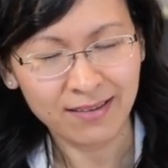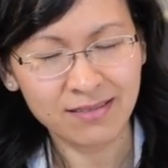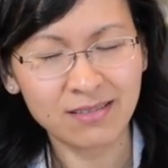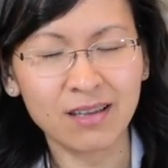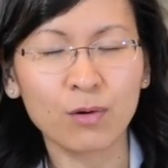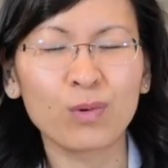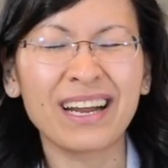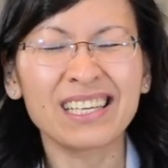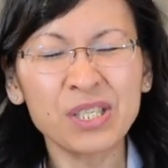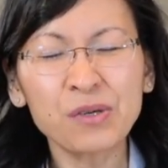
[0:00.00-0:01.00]
So when
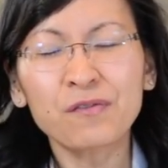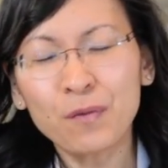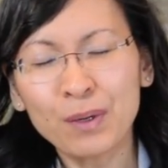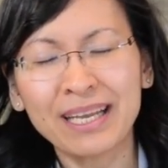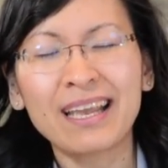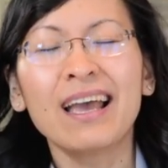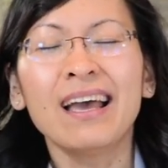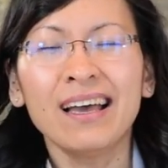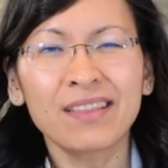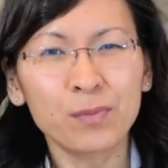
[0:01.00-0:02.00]
I turn forty,
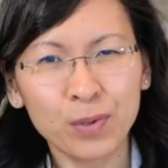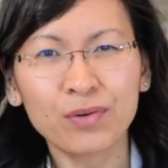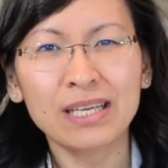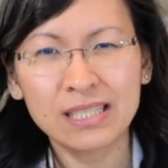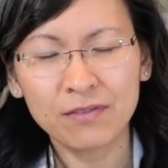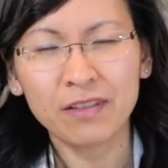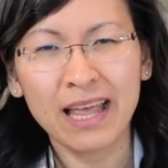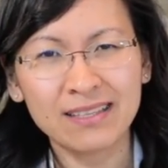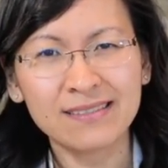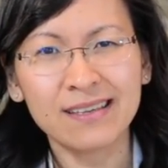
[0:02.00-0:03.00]
the progressive
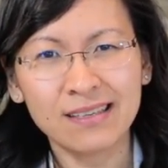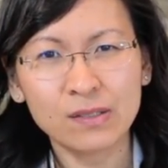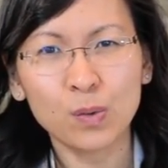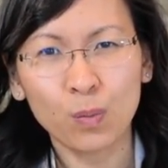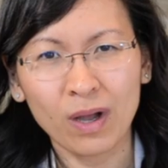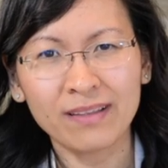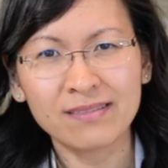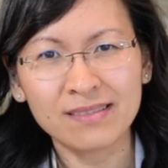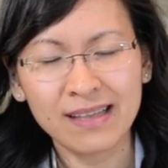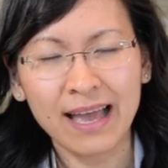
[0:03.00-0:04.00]
lens is the
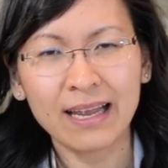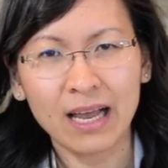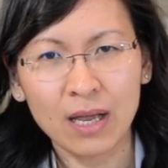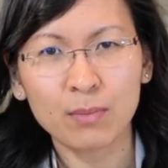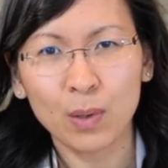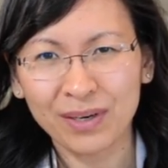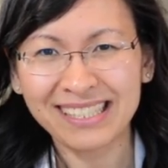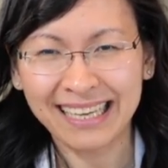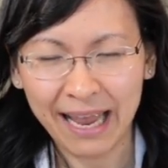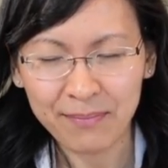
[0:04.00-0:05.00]
ones that I'm going
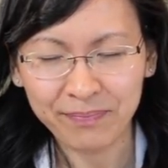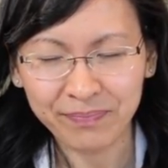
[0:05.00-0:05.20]
to get.